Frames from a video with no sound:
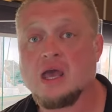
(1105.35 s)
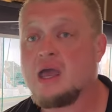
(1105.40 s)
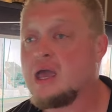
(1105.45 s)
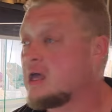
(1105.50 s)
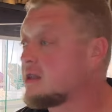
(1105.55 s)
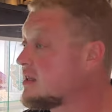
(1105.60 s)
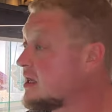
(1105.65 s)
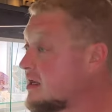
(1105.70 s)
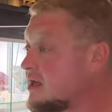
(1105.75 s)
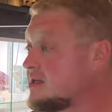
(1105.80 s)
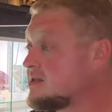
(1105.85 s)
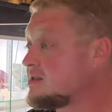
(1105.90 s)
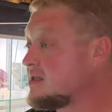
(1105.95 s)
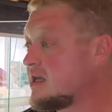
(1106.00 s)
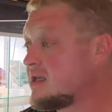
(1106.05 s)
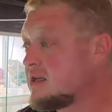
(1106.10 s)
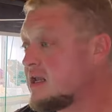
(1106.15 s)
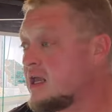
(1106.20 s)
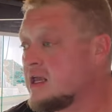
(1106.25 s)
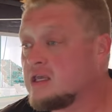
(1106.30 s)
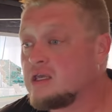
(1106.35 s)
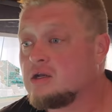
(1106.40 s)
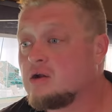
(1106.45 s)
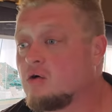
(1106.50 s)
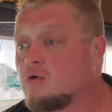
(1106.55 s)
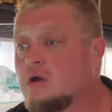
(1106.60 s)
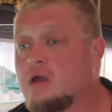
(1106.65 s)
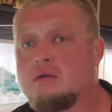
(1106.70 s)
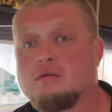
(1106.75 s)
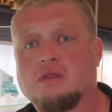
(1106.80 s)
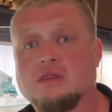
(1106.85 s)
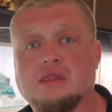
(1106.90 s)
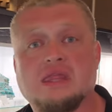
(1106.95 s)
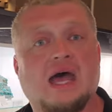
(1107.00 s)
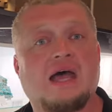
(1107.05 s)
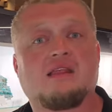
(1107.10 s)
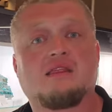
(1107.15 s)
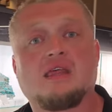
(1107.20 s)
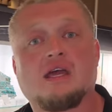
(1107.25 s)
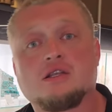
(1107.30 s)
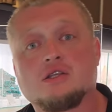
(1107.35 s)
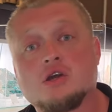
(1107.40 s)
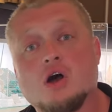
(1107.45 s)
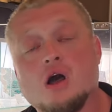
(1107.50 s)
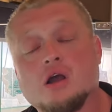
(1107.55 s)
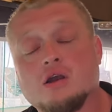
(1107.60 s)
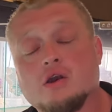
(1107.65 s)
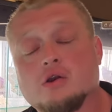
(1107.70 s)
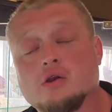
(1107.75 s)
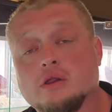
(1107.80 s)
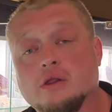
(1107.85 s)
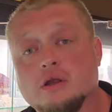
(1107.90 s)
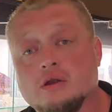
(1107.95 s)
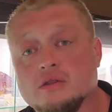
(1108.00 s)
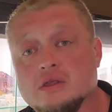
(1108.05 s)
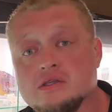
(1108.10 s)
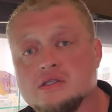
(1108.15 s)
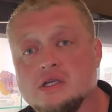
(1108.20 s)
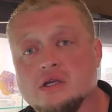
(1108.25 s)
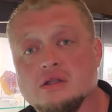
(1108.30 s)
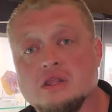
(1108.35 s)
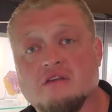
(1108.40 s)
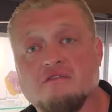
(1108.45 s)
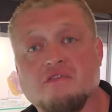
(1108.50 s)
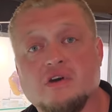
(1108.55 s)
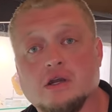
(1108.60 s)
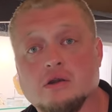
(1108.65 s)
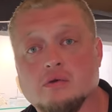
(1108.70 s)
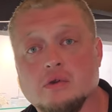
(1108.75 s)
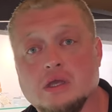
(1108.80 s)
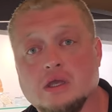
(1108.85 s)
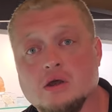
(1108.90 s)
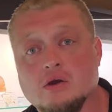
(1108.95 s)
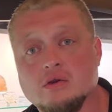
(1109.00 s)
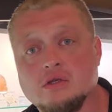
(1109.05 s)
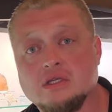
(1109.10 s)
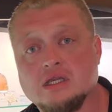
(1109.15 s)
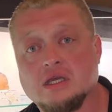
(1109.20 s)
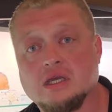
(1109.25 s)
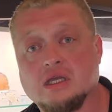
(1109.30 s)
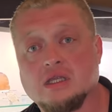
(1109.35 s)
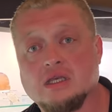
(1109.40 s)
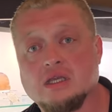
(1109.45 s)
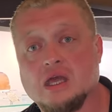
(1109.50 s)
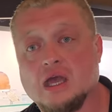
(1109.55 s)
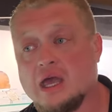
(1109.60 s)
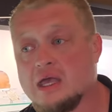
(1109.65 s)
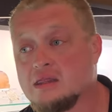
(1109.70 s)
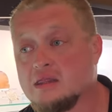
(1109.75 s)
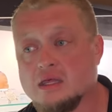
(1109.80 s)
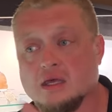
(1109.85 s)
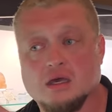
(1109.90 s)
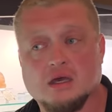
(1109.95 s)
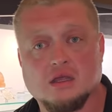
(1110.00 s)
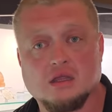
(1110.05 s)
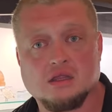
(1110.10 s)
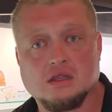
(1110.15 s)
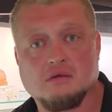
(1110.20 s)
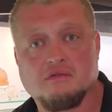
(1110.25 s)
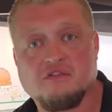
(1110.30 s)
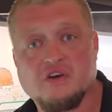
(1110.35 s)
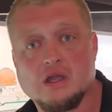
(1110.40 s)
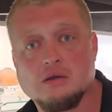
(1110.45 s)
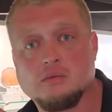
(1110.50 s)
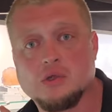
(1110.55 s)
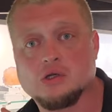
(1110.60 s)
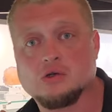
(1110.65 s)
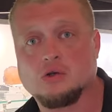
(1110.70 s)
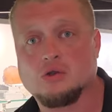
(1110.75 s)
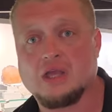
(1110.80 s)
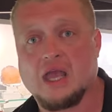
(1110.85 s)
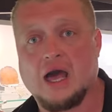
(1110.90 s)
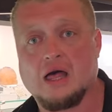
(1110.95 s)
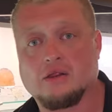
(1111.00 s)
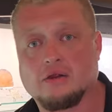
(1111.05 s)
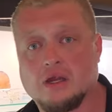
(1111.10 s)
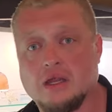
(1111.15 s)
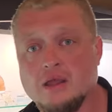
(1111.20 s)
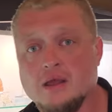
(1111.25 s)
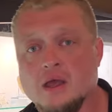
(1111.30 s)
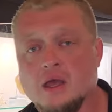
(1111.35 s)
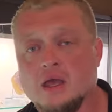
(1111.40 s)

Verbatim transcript: And like I said, you know, that talk earlier this year that Federico did at the Fine Mineral Gallery,